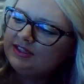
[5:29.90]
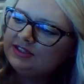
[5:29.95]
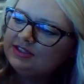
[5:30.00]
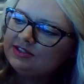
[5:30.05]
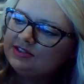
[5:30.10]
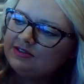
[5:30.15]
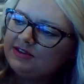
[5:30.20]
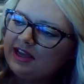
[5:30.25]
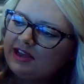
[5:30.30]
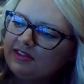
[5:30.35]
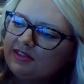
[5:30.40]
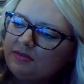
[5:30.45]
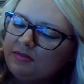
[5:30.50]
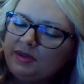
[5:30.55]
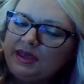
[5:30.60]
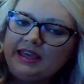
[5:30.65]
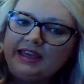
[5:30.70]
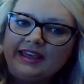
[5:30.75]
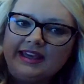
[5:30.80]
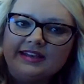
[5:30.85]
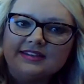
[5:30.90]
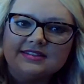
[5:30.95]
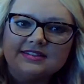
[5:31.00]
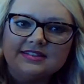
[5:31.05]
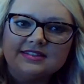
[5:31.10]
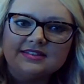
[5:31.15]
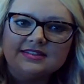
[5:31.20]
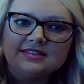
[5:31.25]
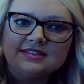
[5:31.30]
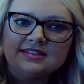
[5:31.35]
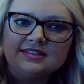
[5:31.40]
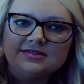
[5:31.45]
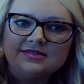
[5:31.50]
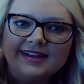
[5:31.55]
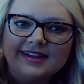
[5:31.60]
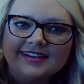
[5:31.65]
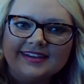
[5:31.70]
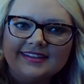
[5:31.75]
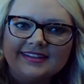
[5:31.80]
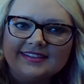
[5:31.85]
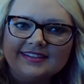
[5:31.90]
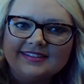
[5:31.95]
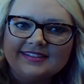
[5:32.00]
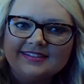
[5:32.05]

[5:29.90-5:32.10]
so now the pig has to sneeze, right?